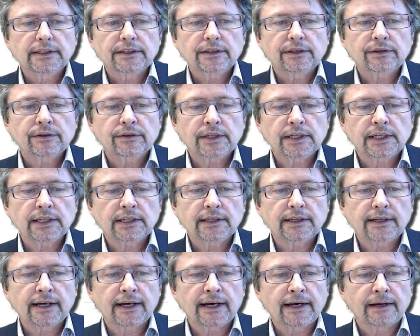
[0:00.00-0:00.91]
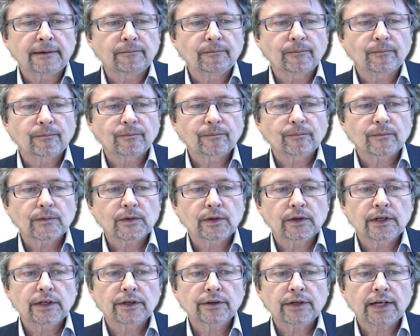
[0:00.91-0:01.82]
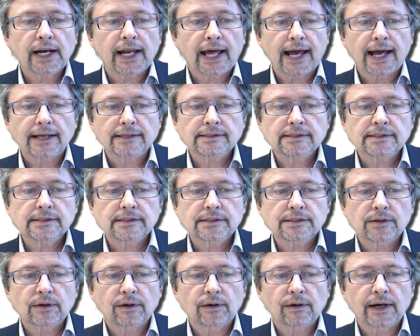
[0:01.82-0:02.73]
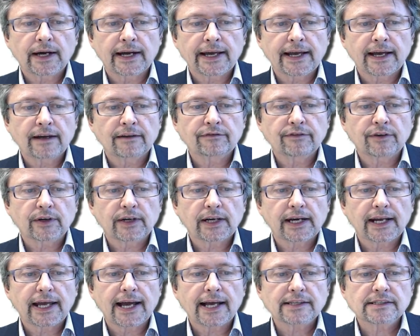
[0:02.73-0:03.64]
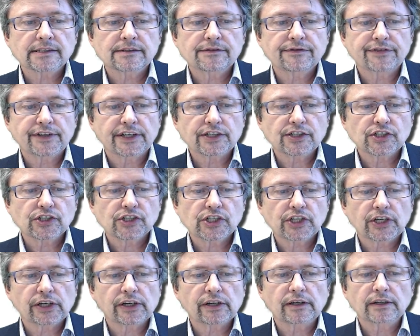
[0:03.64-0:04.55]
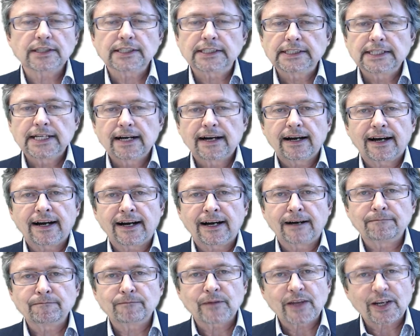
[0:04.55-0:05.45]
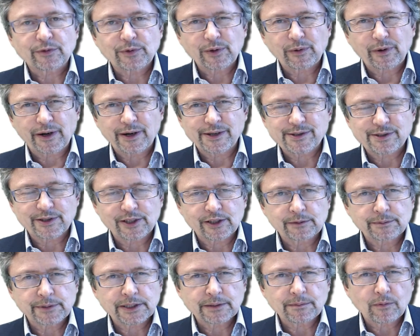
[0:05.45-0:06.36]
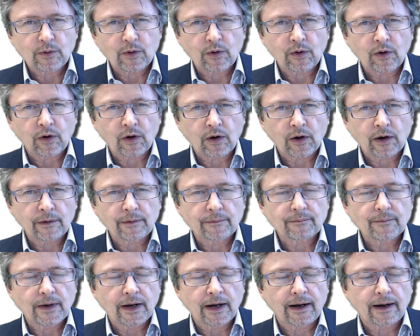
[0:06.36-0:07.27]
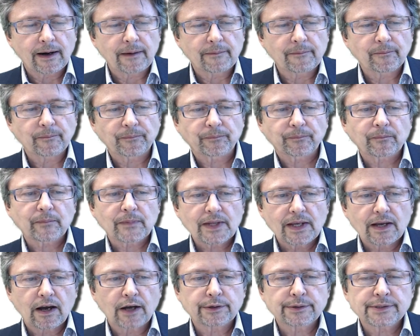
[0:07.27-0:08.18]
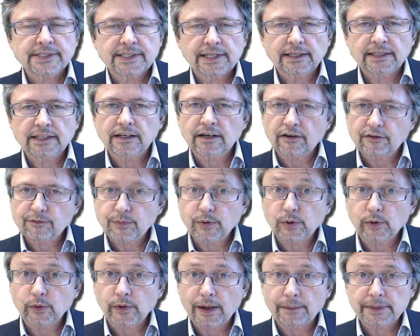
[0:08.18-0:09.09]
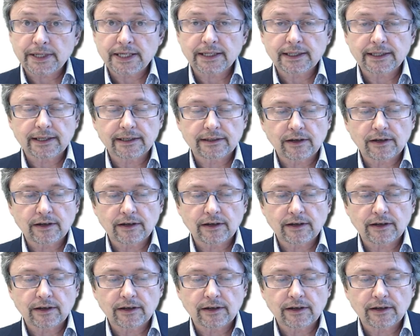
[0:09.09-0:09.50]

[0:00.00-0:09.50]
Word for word: You need um, you need a class. So I have a class fish here um, that requires a little bit more um, understanding of programming and